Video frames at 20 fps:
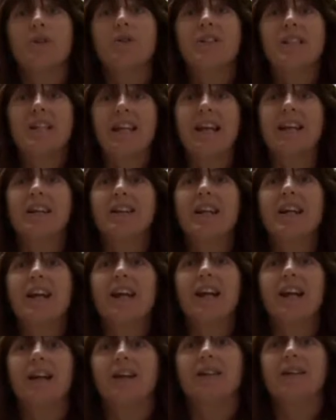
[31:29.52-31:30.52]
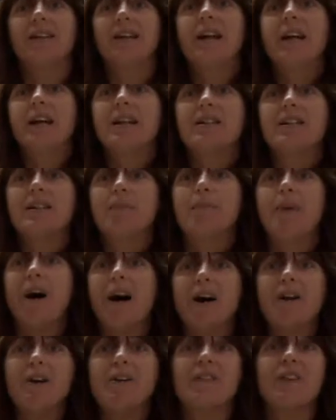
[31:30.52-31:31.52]
you see in here is the
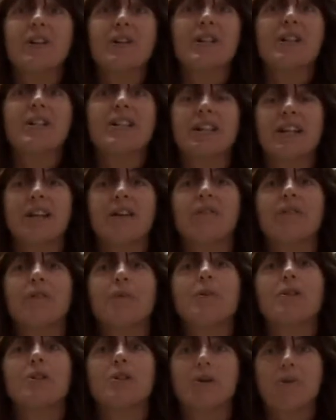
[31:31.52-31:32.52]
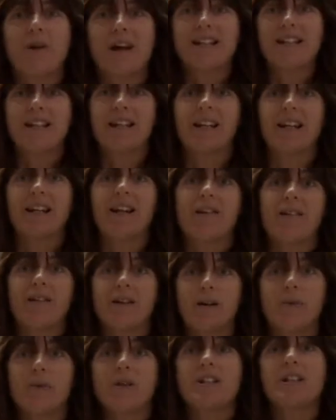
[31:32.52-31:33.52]
biodiversity from the Jurassic
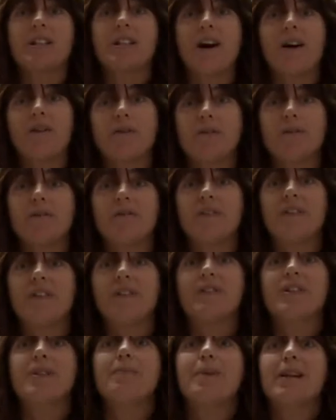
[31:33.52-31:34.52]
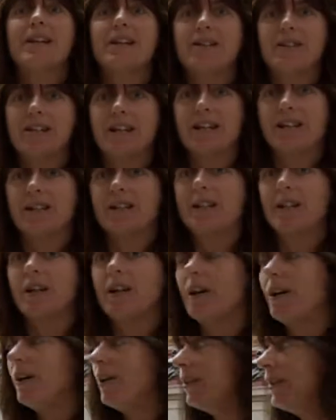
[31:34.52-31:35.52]
era, which is one hundred fifty million years
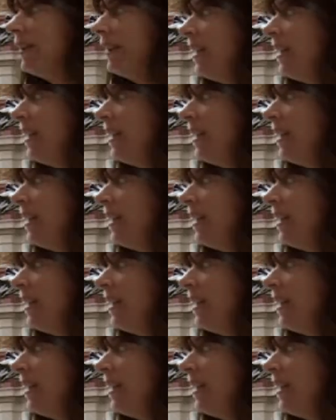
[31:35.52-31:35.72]
ago.